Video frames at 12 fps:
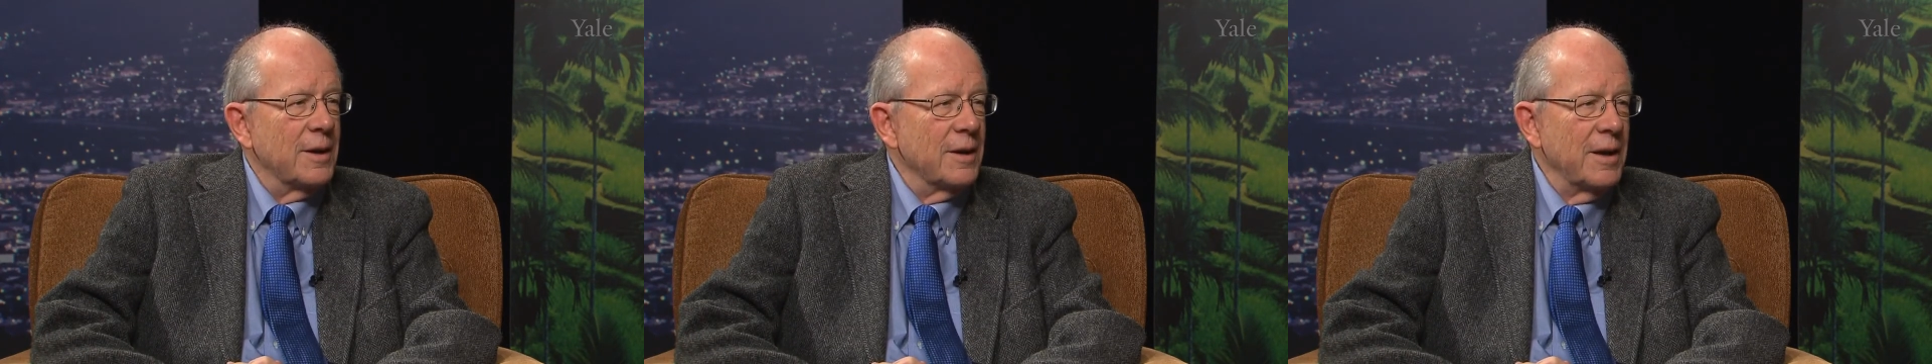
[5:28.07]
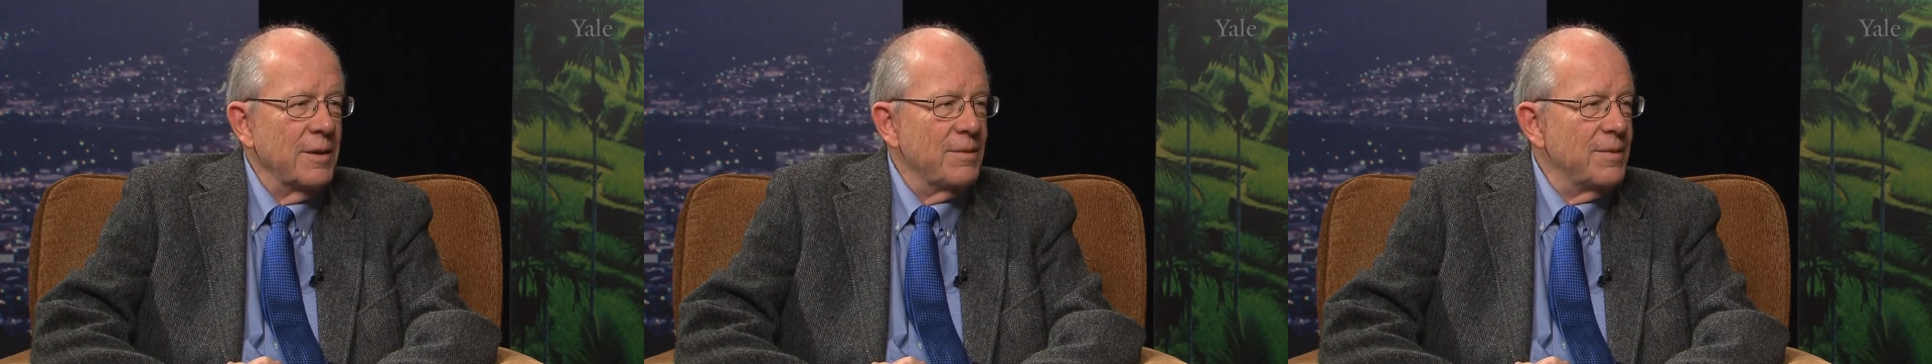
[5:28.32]

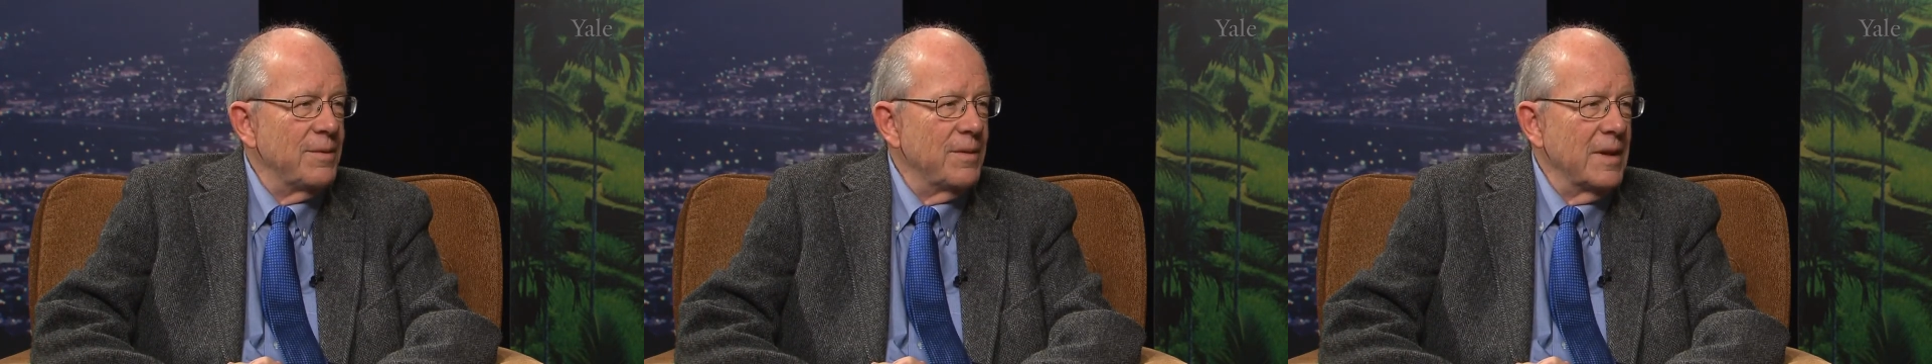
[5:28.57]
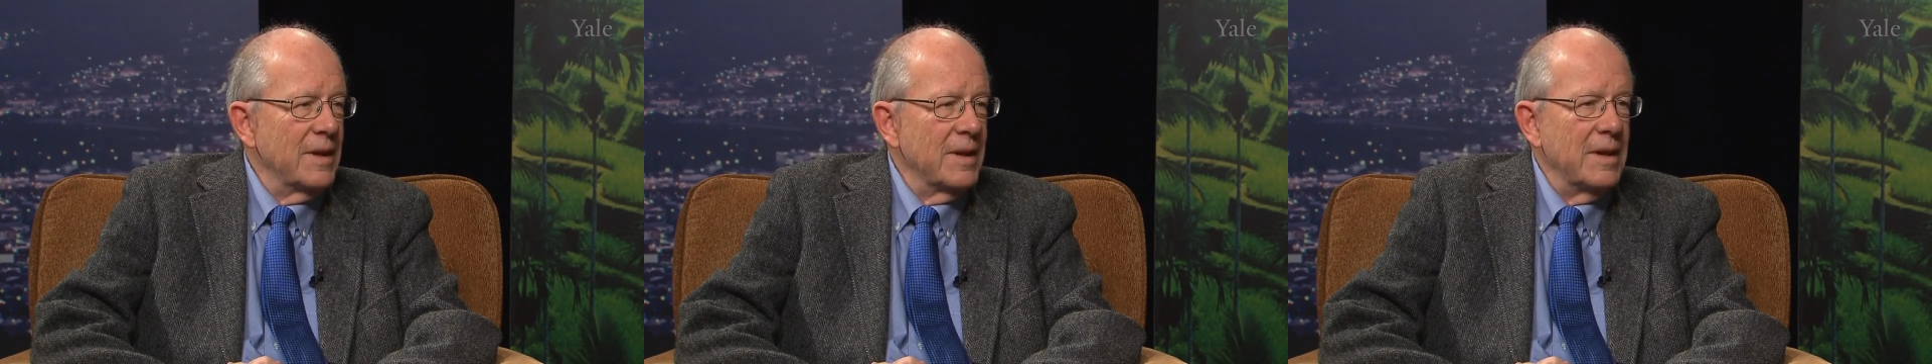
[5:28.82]
if
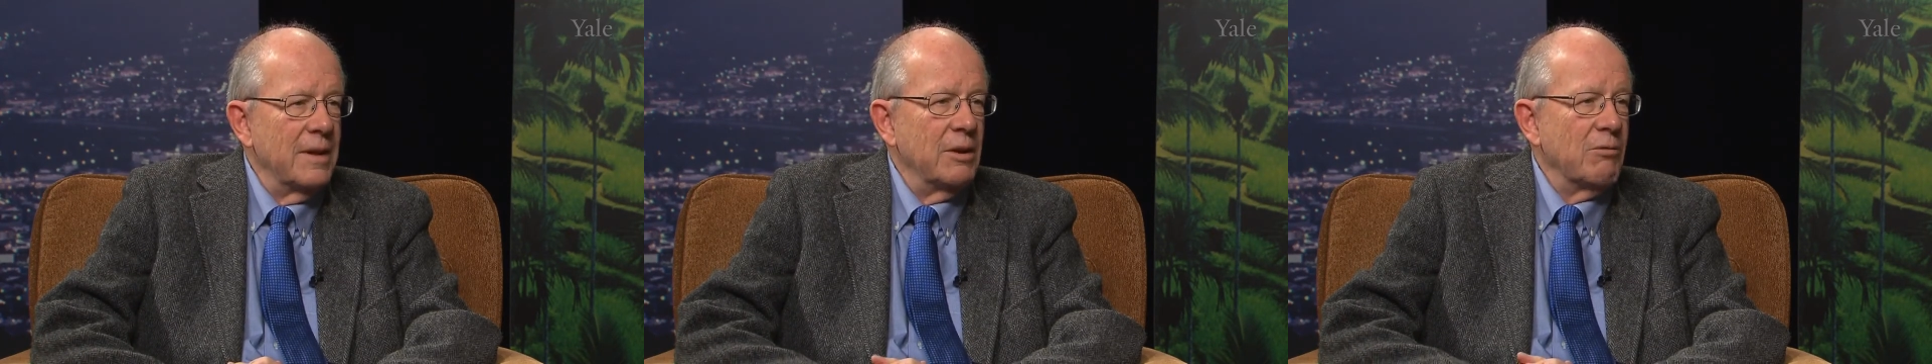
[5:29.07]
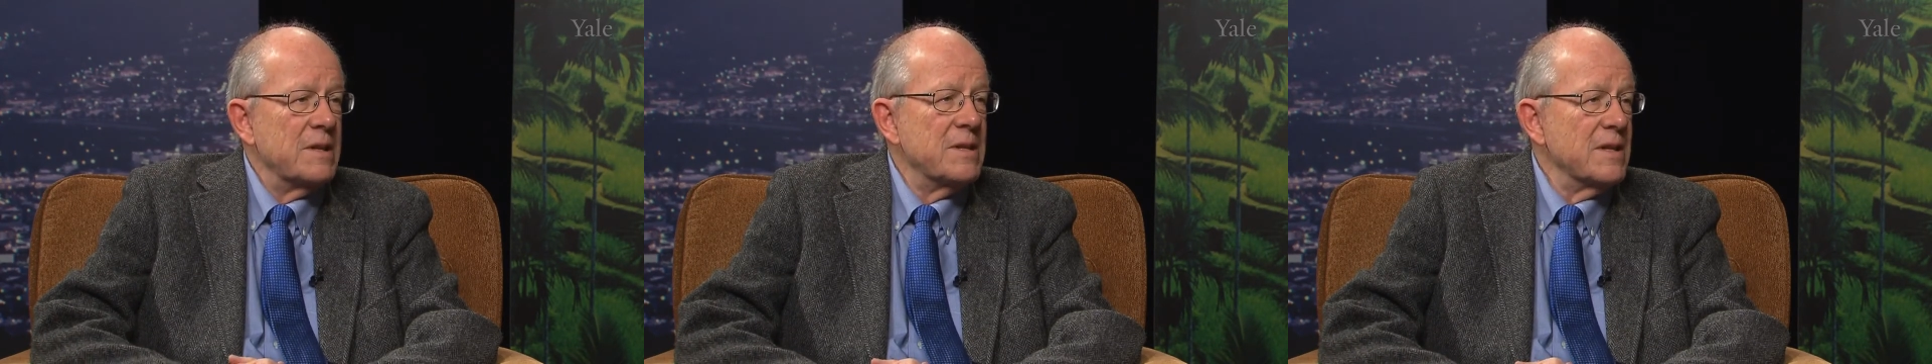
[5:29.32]

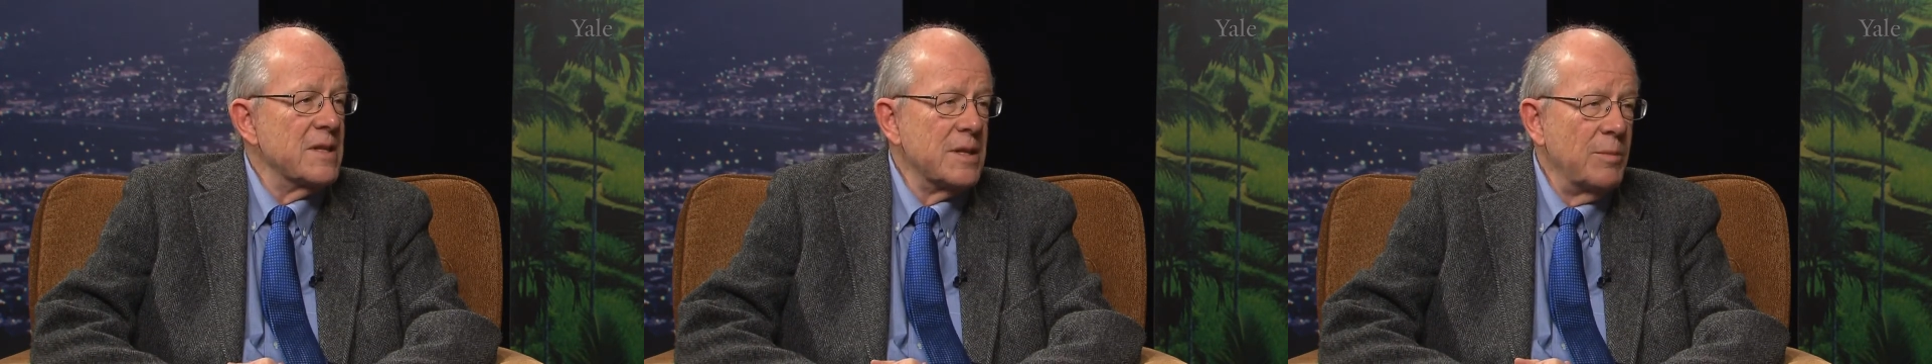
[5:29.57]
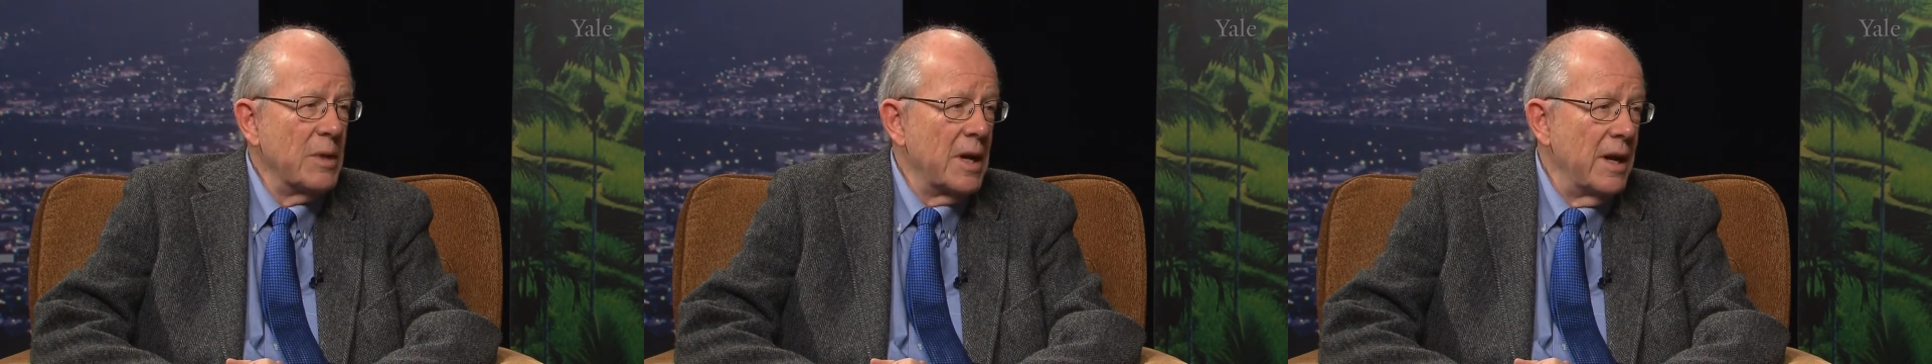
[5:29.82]
there isn't
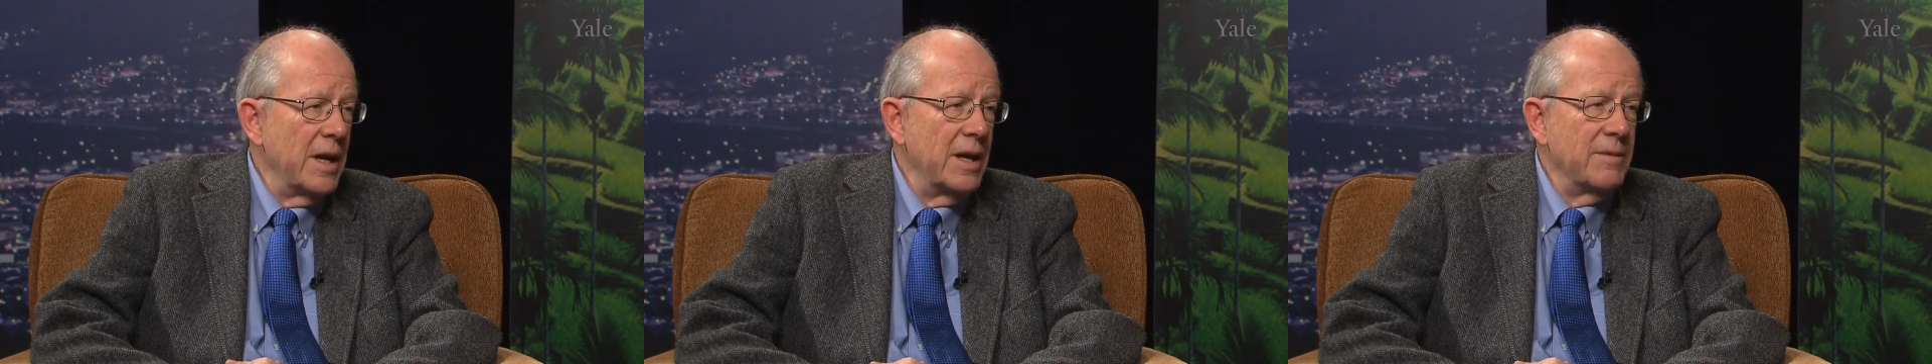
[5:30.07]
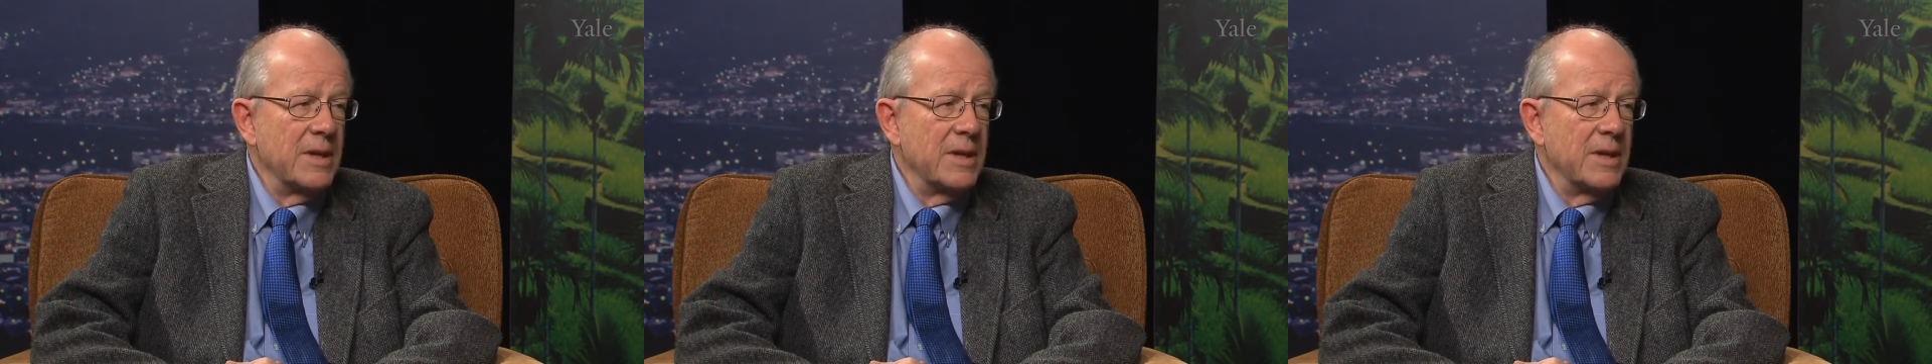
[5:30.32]
some kind of